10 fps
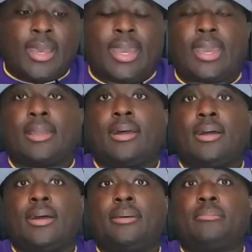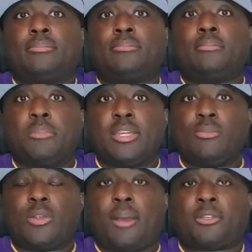And
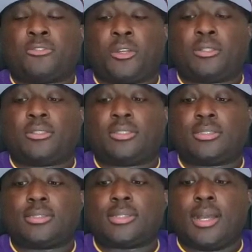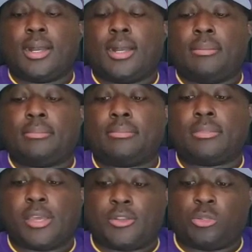when I was first
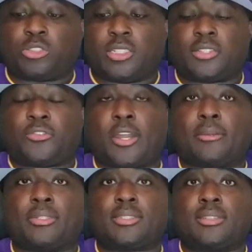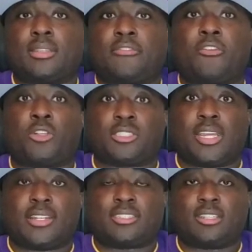introduced to this fragrance, the first
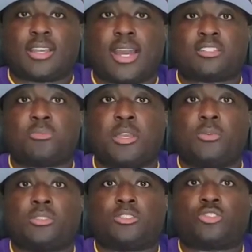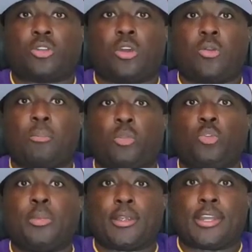thing that stuck out to me was the strong
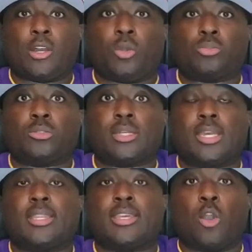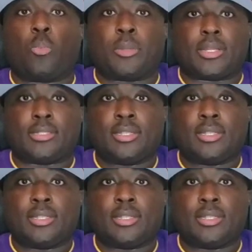blueberry note in the opening.